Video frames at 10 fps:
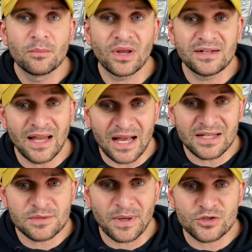played nine
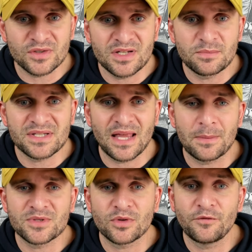special team
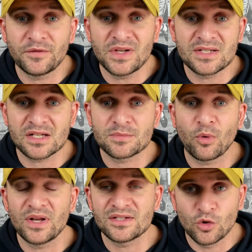snaps with a fifty-six
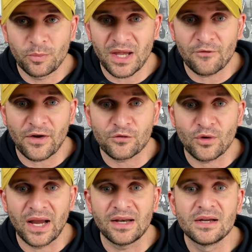point two P F F
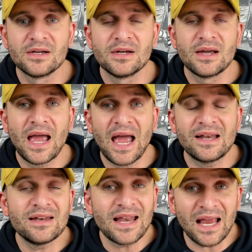grade,
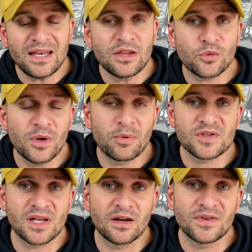had ninety-three
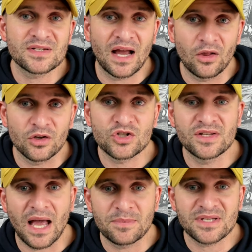percent of his college
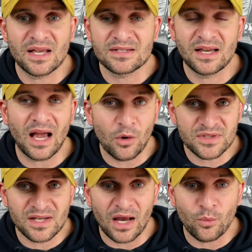snaps as a
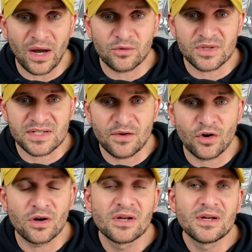outside wide
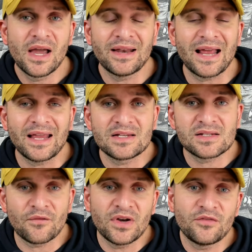receiver, and had a
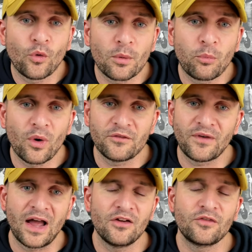seventy-four point
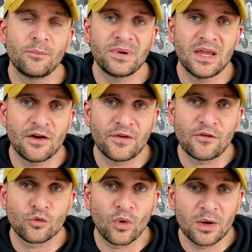five P F F
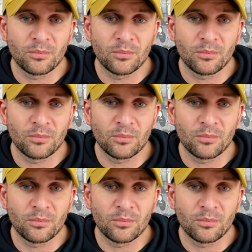run